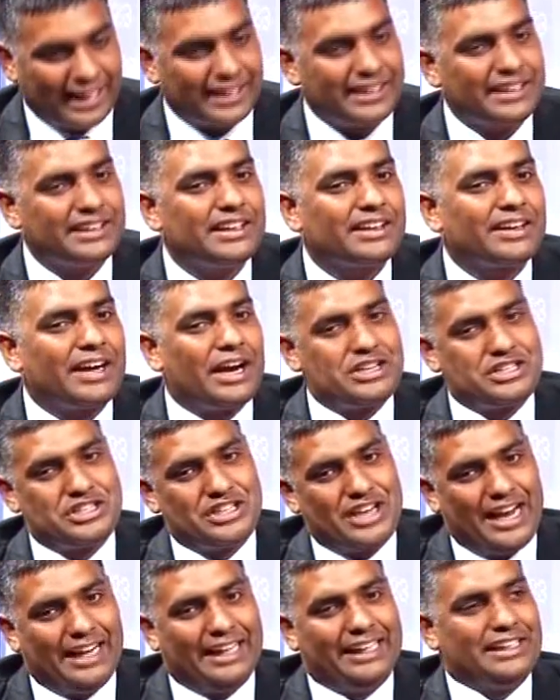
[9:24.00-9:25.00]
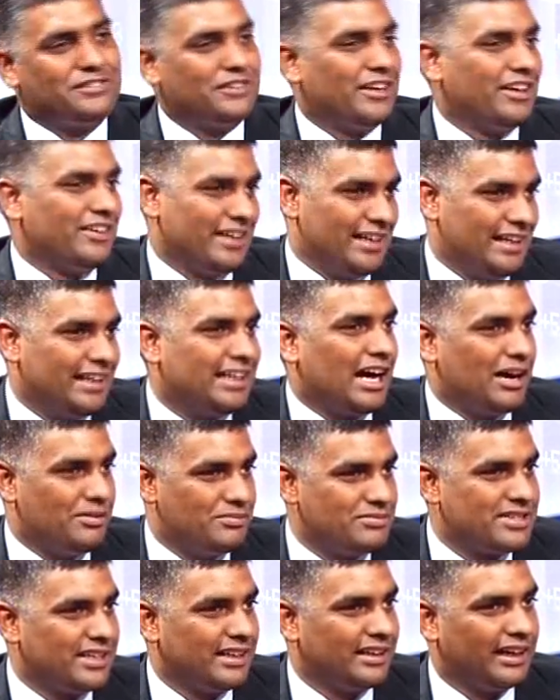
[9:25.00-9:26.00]
I think the rationality is what really
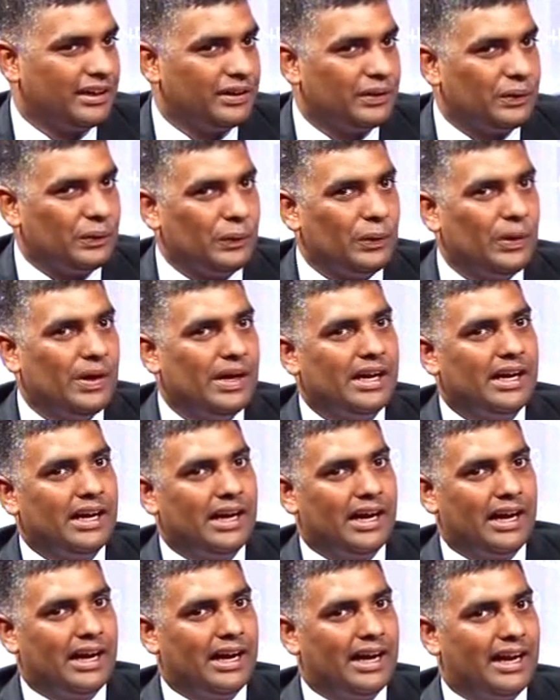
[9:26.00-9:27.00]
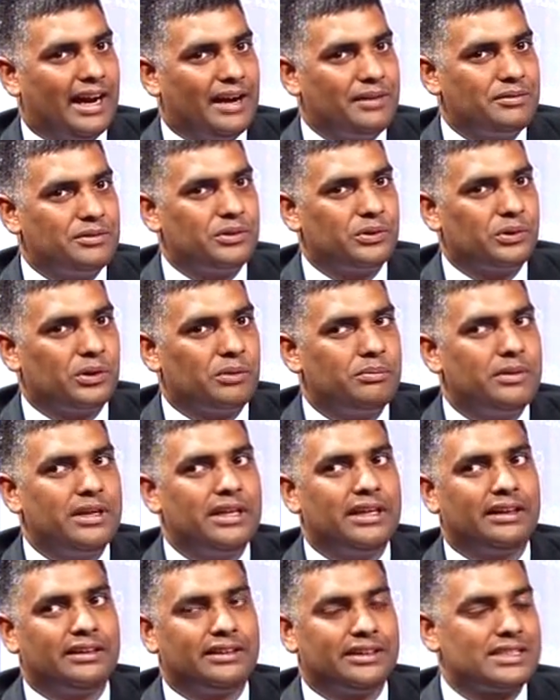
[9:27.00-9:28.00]
comes in, and you know, uh, and you know,
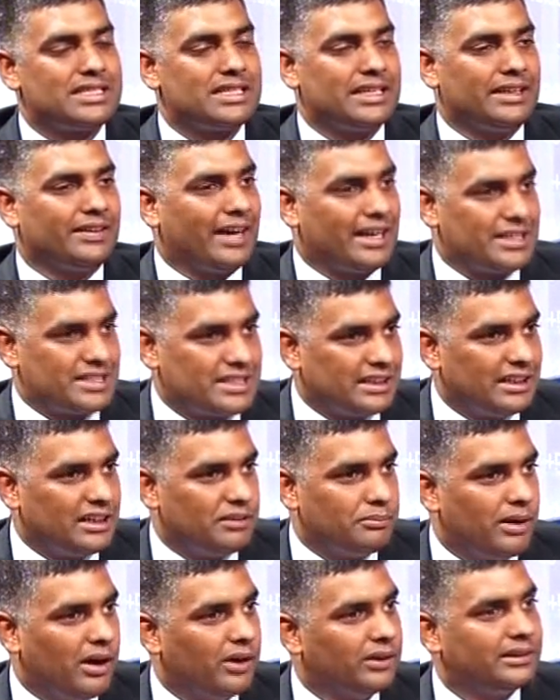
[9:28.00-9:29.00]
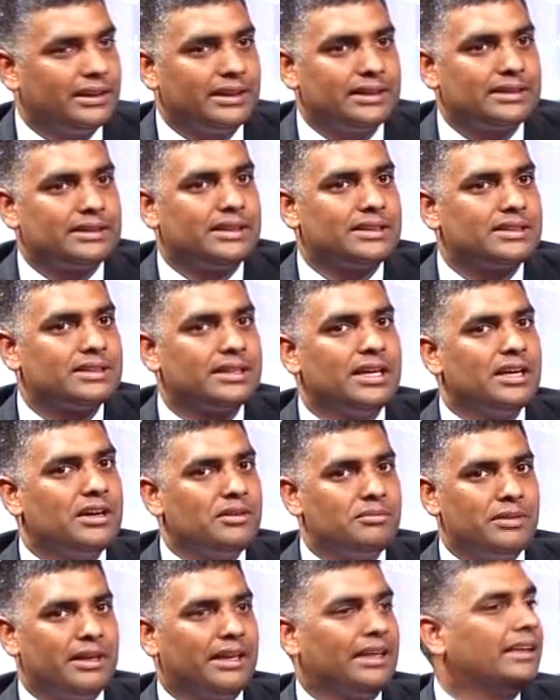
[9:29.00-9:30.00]
being just irrational about things just
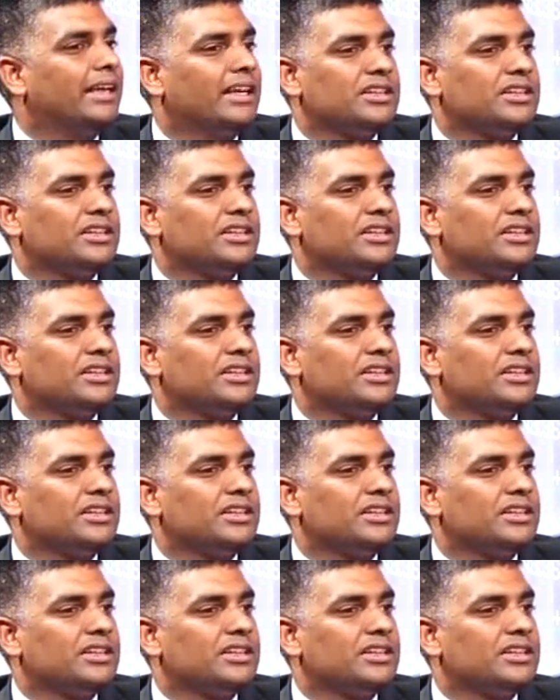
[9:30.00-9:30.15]
make it.